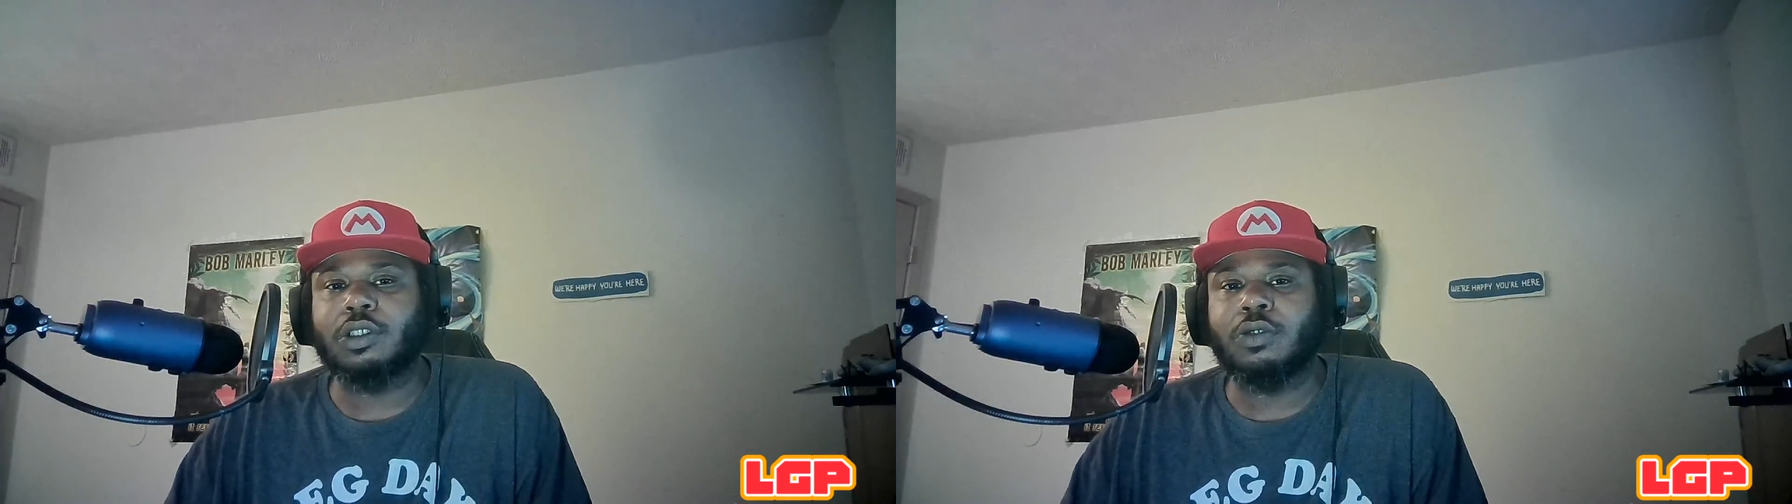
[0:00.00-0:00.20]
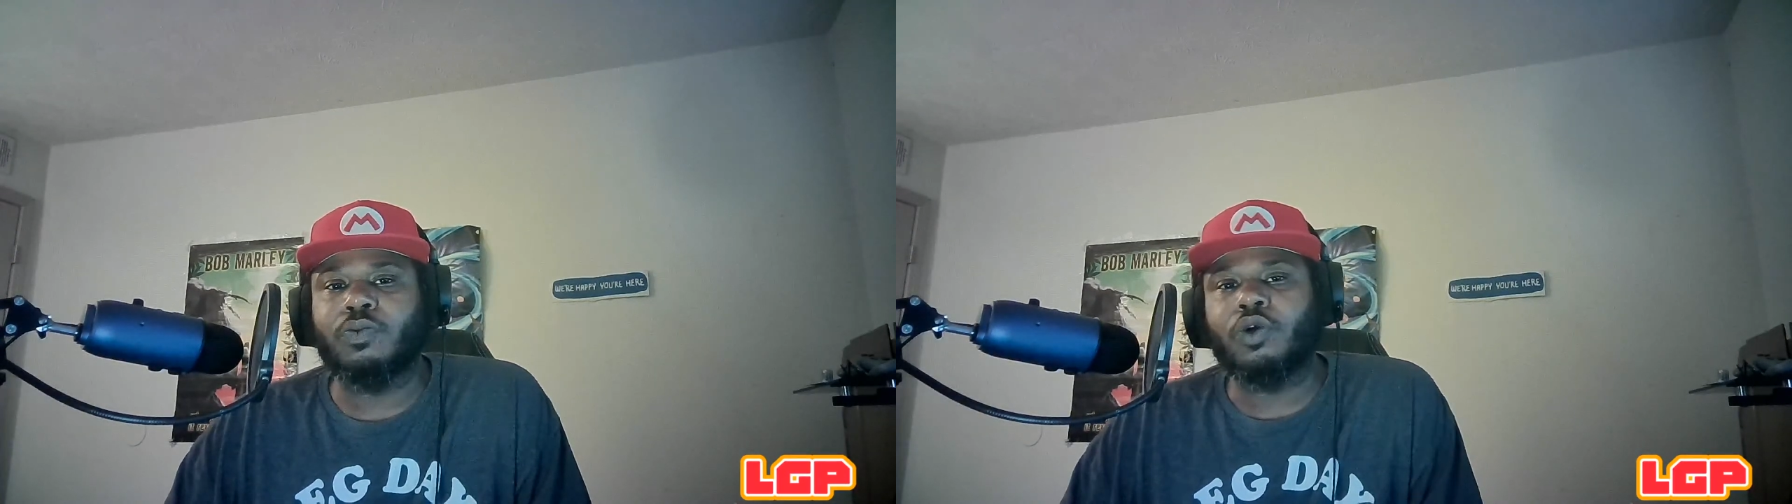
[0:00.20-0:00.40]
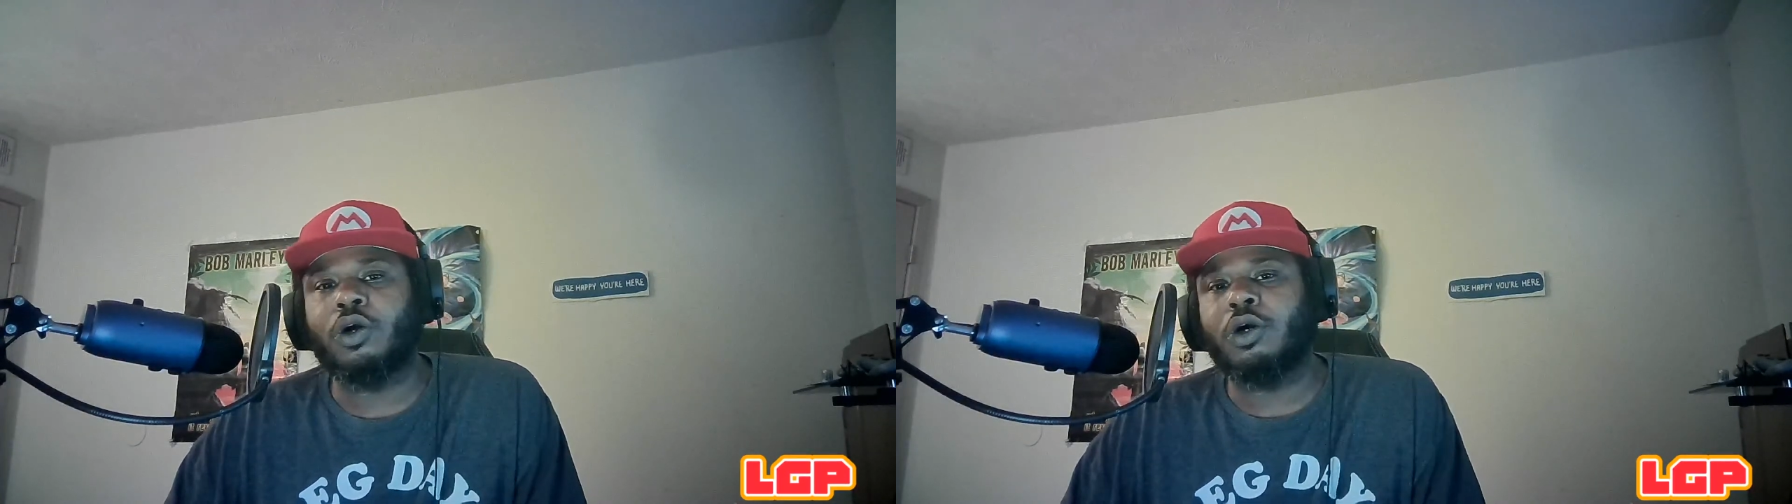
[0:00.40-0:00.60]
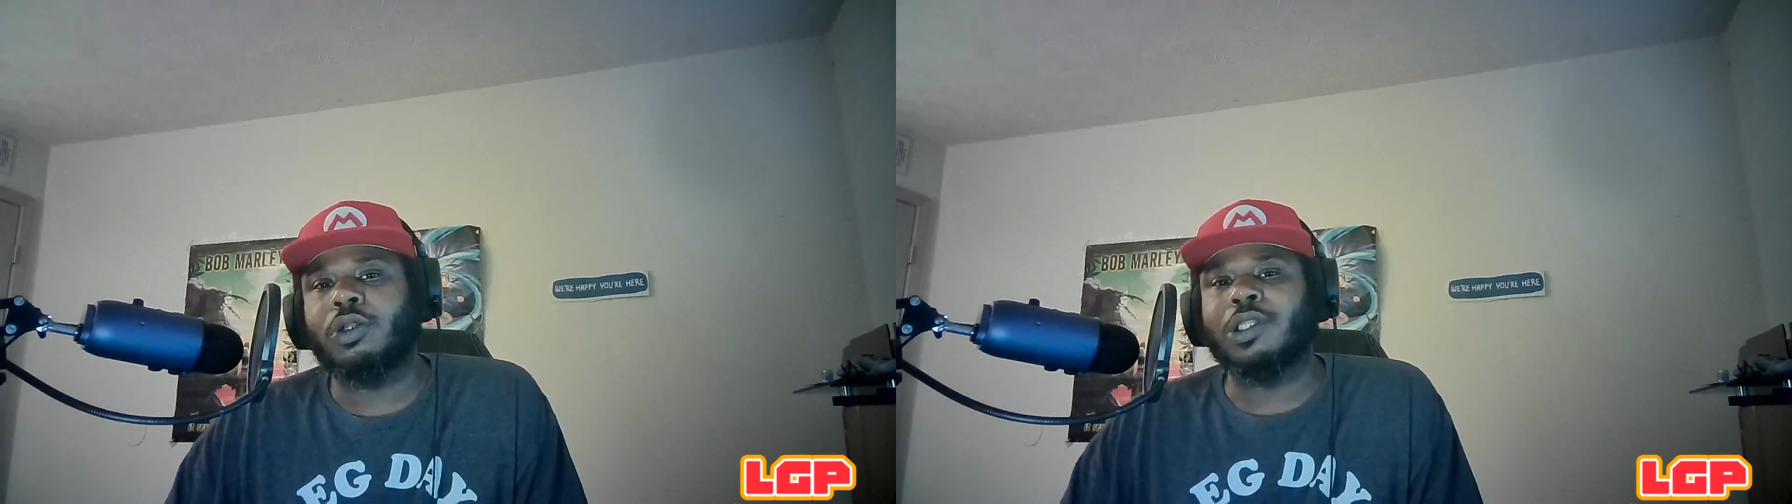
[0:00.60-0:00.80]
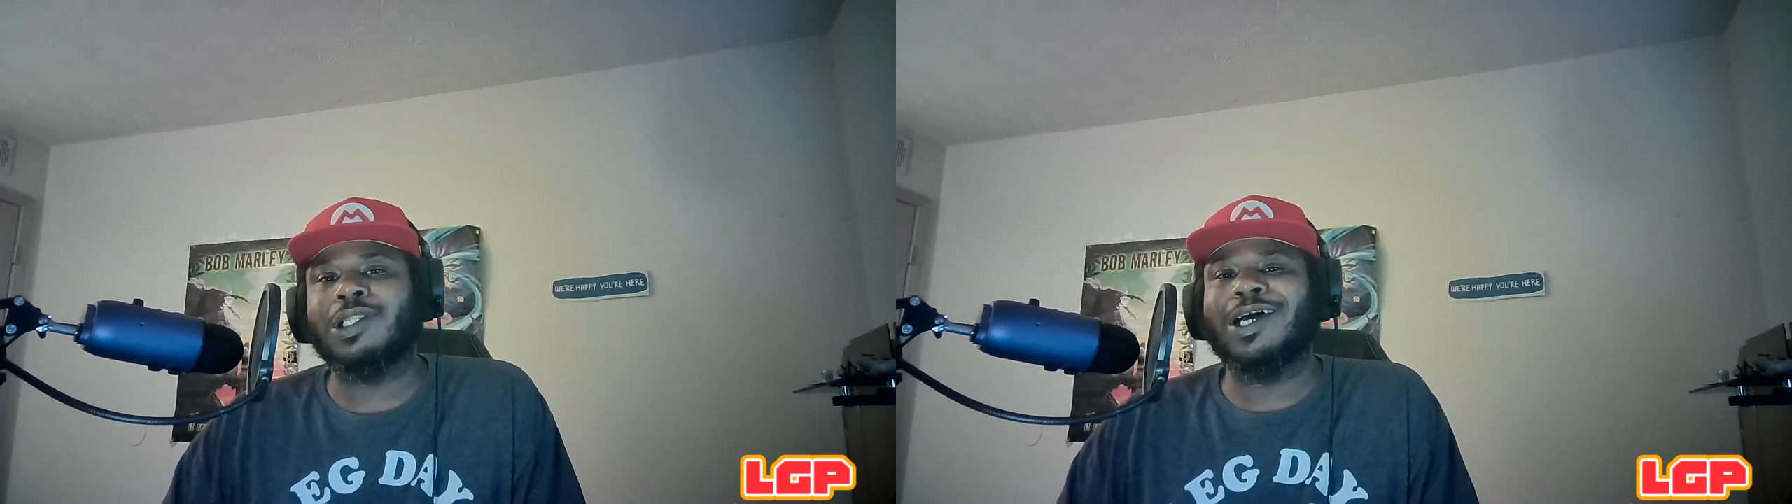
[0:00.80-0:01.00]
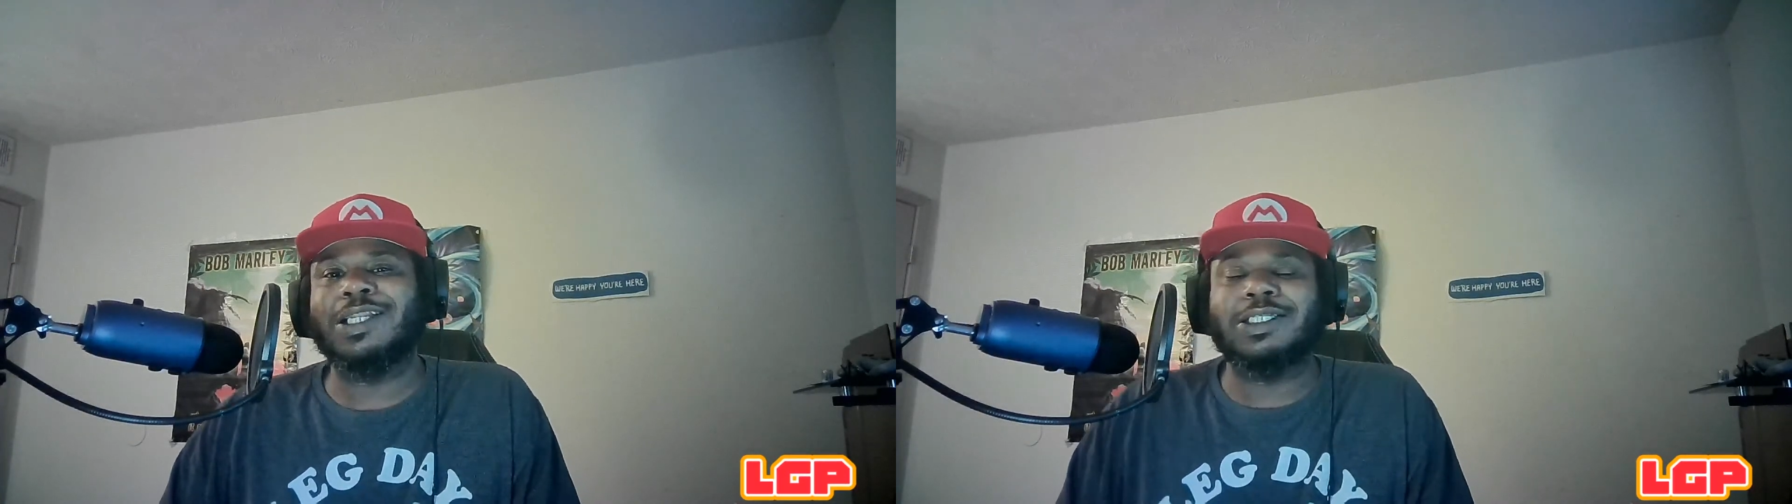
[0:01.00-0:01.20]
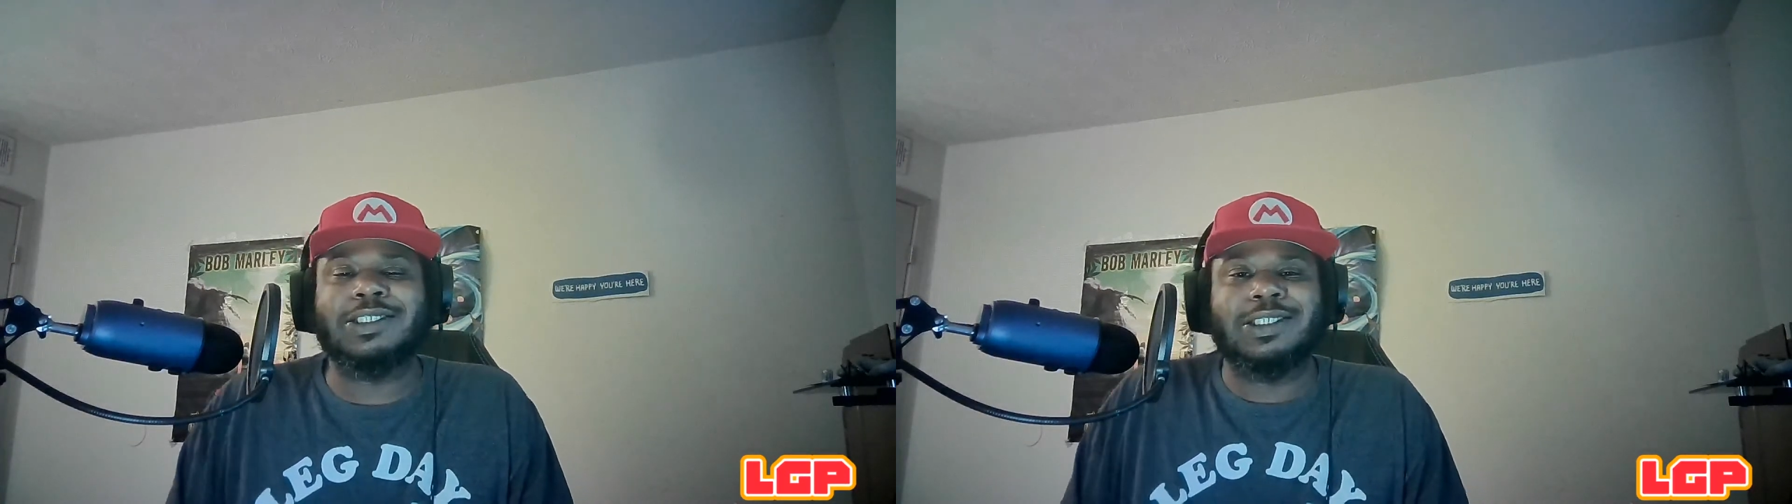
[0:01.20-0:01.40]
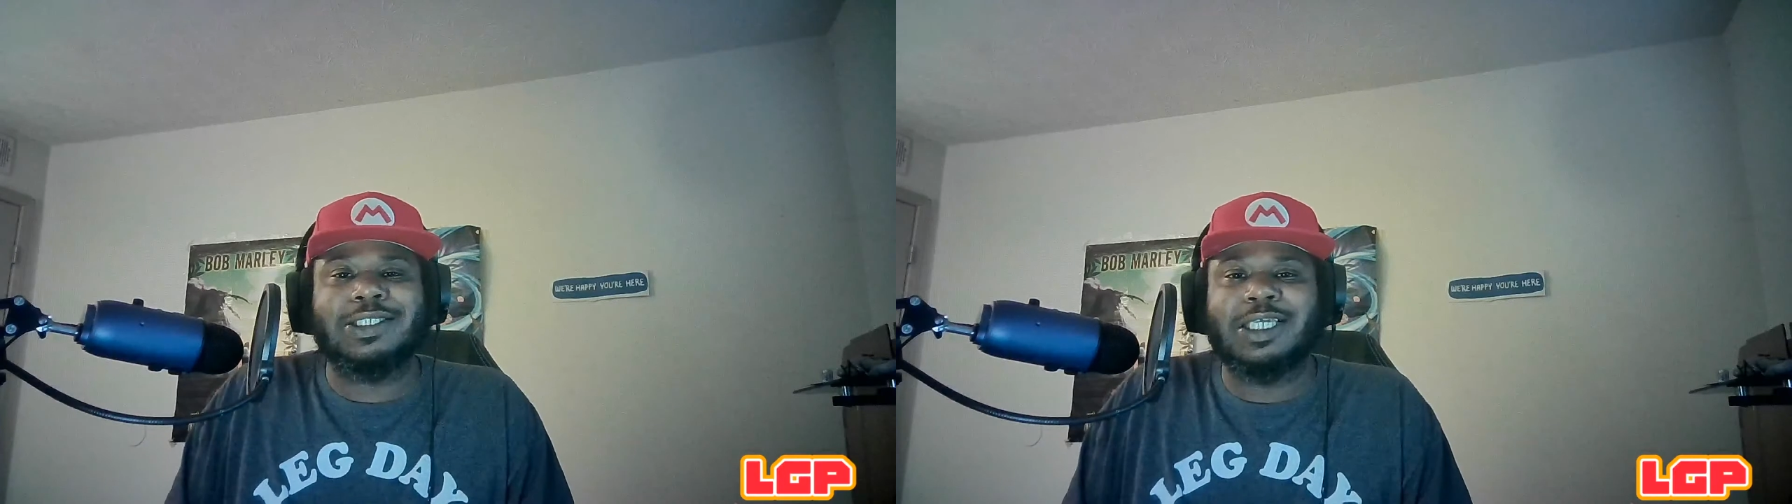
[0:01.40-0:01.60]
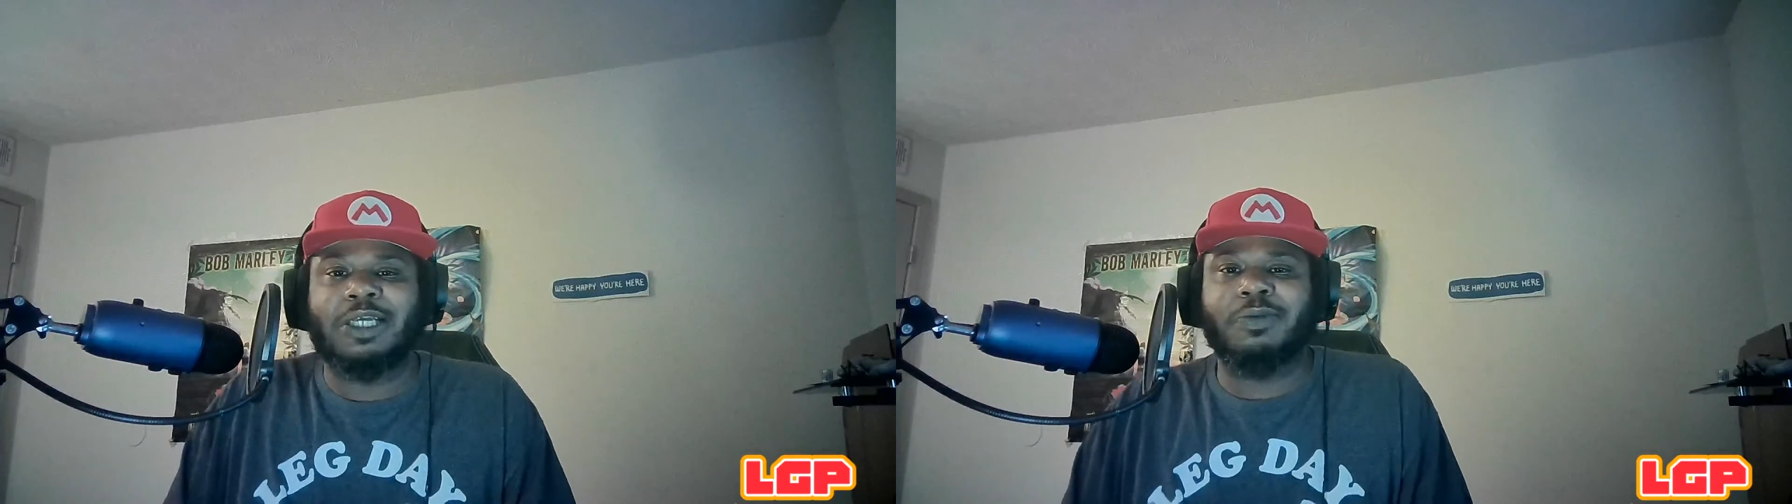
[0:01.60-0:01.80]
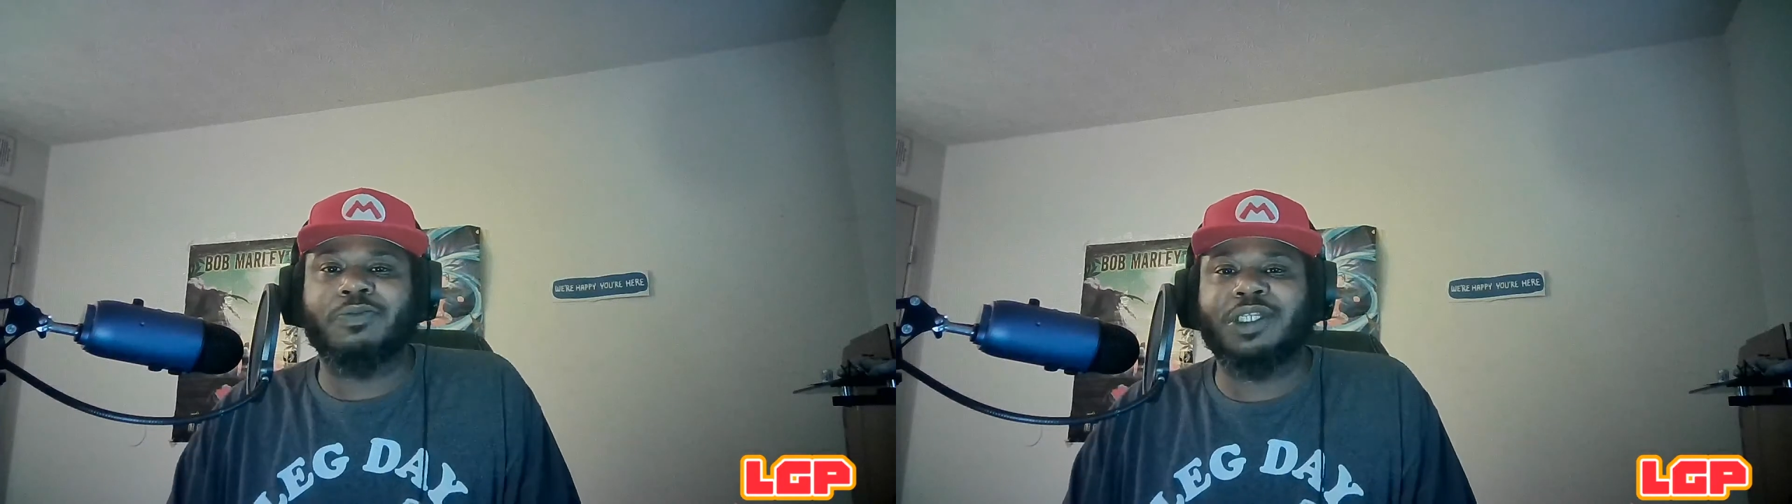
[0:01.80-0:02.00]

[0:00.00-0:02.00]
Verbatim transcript: And we're all allotted to the same